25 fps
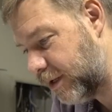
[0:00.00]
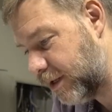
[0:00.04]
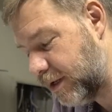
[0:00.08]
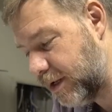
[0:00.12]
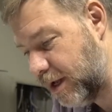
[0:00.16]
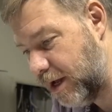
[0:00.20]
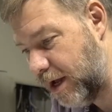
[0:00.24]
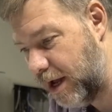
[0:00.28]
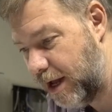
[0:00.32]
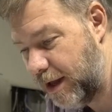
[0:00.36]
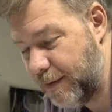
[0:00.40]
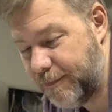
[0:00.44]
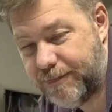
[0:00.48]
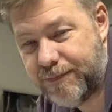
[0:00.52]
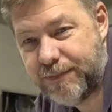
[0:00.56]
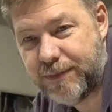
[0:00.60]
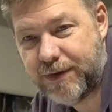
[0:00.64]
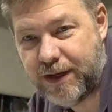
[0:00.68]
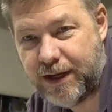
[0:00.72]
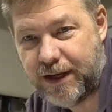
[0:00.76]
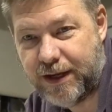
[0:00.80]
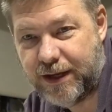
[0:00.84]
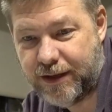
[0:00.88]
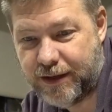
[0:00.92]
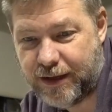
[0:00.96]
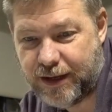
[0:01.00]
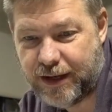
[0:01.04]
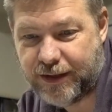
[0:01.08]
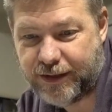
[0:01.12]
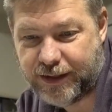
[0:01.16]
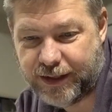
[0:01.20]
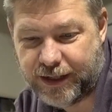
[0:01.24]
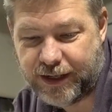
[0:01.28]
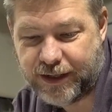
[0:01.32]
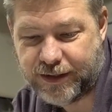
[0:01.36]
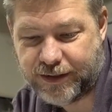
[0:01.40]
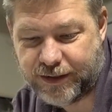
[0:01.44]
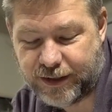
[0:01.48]
At
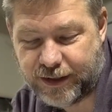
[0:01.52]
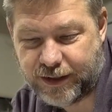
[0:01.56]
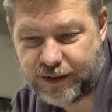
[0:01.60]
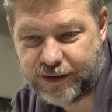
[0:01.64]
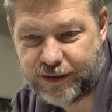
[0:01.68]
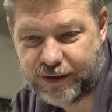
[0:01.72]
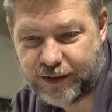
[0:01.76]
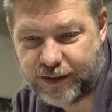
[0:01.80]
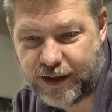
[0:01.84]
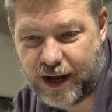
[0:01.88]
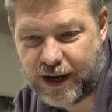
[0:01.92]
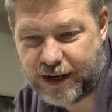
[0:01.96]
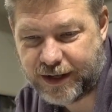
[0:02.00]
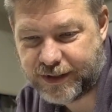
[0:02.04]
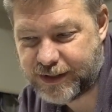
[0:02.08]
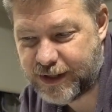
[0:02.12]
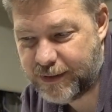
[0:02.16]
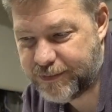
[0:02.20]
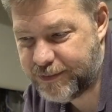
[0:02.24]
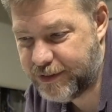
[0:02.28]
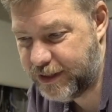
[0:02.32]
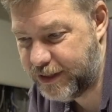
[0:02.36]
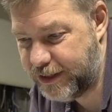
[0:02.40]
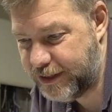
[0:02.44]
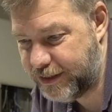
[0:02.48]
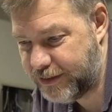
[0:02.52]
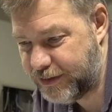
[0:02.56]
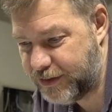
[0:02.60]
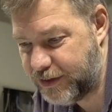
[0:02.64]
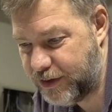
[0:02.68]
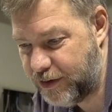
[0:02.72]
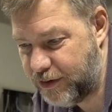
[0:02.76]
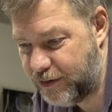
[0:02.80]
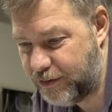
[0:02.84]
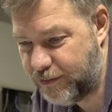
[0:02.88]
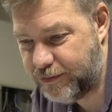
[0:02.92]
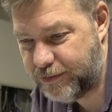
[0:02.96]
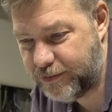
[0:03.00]
the end, the guy accepted it,
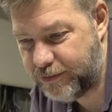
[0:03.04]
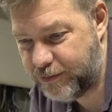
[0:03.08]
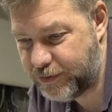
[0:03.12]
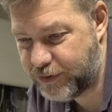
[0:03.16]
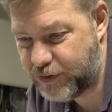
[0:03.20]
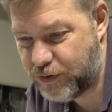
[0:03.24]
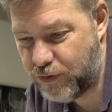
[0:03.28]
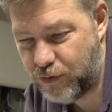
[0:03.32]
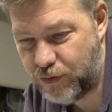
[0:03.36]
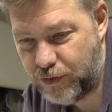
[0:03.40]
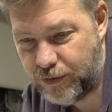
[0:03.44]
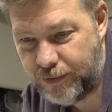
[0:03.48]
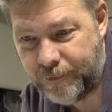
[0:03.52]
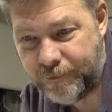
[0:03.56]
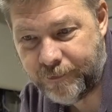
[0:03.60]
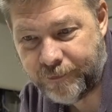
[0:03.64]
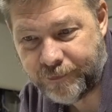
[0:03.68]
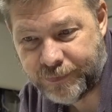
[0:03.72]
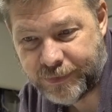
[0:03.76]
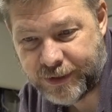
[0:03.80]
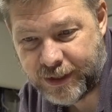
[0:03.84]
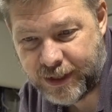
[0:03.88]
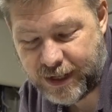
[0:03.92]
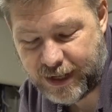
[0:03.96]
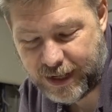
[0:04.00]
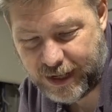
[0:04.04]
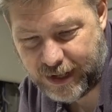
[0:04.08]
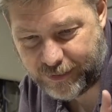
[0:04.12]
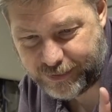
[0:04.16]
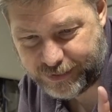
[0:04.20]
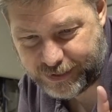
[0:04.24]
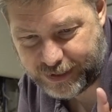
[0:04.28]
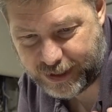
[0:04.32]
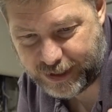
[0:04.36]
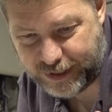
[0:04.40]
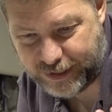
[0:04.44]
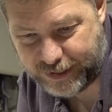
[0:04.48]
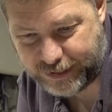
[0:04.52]
so it was cool. And I
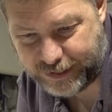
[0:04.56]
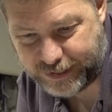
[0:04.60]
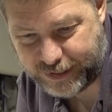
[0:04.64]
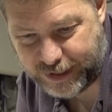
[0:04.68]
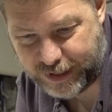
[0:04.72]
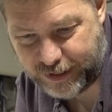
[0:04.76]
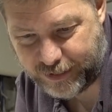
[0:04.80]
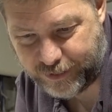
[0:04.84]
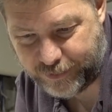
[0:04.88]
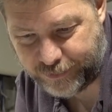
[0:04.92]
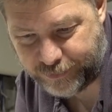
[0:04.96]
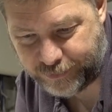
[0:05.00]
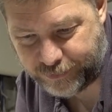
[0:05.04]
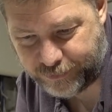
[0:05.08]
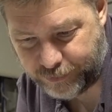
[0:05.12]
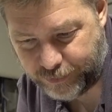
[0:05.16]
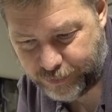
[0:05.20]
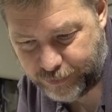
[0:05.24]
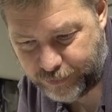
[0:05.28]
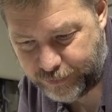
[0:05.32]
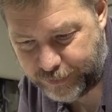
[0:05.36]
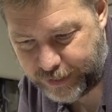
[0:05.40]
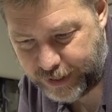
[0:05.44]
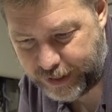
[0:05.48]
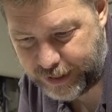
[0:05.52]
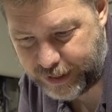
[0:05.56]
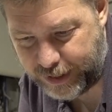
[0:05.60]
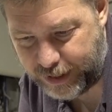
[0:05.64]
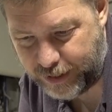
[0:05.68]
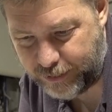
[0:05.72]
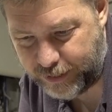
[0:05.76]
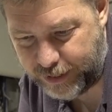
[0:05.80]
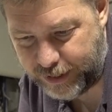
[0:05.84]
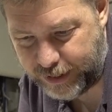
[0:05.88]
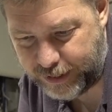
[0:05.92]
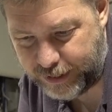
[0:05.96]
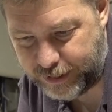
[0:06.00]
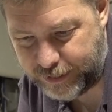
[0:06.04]
was headed down through that
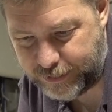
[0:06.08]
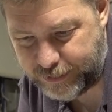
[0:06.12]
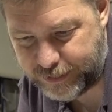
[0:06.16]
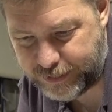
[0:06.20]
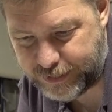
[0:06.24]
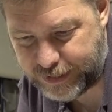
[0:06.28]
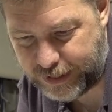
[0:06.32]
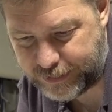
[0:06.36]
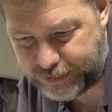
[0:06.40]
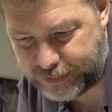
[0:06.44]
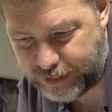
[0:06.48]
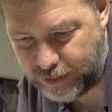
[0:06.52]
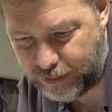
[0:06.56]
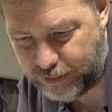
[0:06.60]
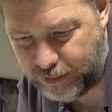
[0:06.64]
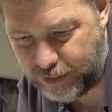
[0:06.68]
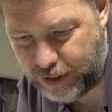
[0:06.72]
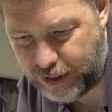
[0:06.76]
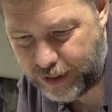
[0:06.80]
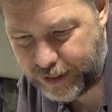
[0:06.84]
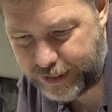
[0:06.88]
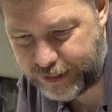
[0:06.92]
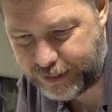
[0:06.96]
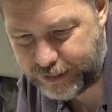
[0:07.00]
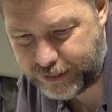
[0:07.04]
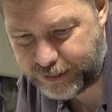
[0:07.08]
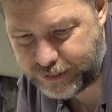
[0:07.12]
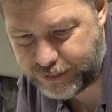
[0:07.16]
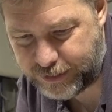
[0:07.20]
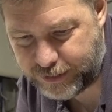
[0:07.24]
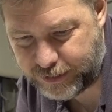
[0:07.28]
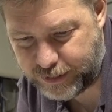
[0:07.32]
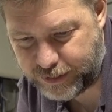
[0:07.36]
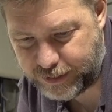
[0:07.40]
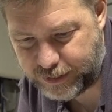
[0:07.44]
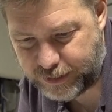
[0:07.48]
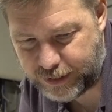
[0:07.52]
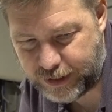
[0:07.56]
area, South Carolina,
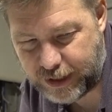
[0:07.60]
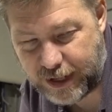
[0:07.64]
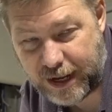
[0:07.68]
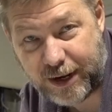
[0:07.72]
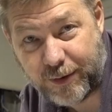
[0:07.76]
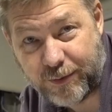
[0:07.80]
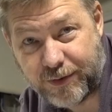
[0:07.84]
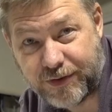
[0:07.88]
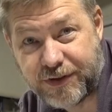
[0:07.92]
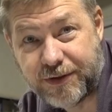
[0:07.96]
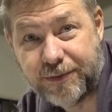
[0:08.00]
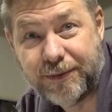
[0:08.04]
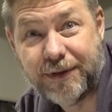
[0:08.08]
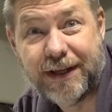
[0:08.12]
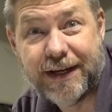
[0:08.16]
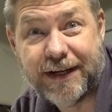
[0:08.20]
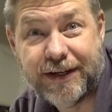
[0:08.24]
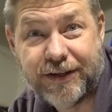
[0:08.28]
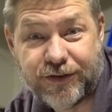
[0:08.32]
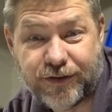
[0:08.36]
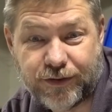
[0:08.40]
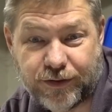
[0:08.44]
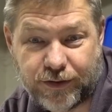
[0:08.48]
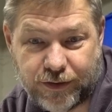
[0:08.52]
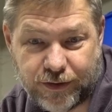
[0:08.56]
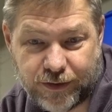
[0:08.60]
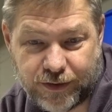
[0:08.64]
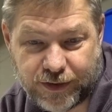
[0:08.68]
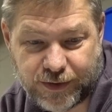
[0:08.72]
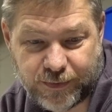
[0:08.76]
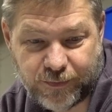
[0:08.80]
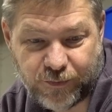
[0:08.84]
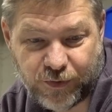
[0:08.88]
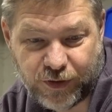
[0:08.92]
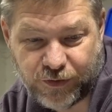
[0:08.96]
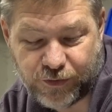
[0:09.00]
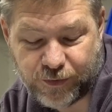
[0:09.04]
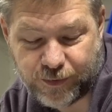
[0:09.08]
to hang with some
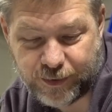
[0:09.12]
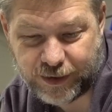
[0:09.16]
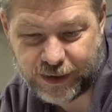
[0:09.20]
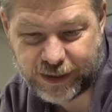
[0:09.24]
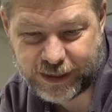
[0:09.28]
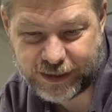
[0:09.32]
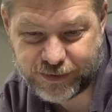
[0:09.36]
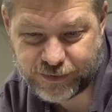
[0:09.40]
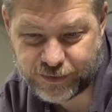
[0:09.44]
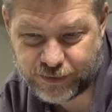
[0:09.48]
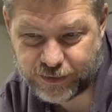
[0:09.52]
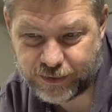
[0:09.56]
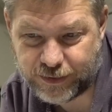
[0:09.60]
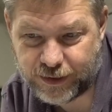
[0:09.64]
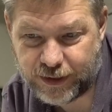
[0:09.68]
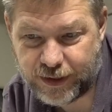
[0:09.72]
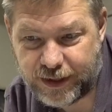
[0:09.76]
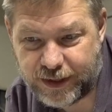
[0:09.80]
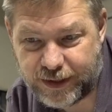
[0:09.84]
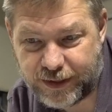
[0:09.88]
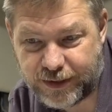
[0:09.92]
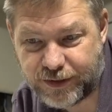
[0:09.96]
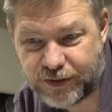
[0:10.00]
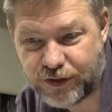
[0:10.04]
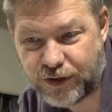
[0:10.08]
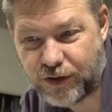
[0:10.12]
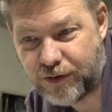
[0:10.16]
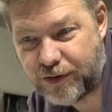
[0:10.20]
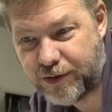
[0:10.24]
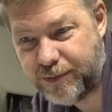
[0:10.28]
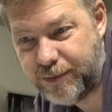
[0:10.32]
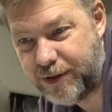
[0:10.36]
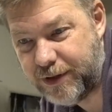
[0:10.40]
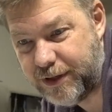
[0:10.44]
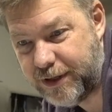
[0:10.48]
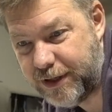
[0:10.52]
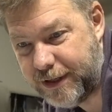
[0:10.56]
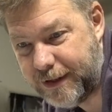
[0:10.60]
friends from the laser show
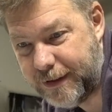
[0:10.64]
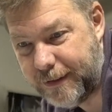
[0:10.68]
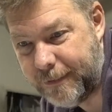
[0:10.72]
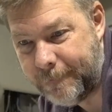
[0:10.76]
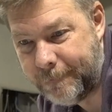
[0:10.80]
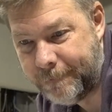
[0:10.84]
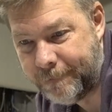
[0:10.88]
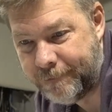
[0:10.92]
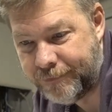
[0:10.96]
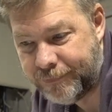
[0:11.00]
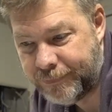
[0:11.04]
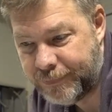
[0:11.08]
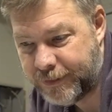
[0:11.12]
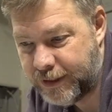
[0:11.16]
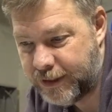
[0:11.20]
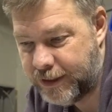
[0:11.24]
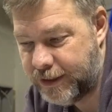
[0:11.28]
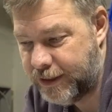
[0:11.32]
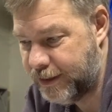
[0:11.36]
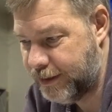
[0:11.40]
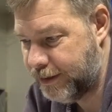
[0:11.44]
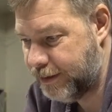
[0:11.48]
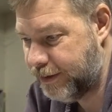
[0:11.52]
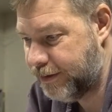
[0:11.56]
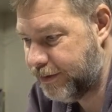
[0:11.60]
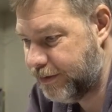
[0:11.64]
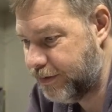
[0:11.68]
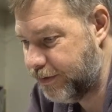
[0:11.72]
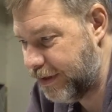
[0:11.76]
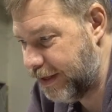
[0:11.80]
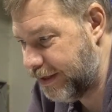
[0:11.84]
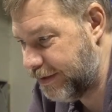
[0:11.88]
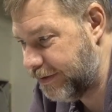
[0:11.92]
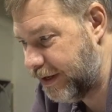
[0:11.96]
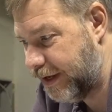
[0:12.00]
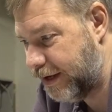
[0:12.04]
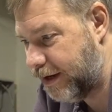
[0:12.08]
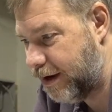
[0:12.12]
community. So
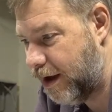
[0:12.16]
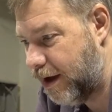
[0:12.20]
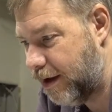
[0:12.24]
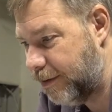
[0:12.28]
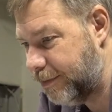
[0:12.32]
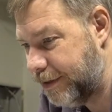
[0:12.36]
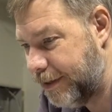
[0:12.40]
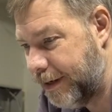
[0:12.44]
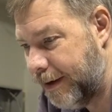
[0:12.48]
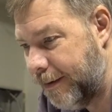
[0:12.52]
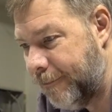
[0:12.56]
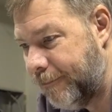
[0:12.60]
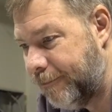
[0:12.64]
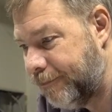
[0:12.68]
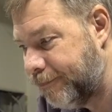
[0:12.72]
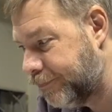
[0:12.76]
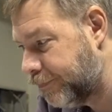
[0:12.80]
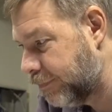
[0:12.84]
that hobby.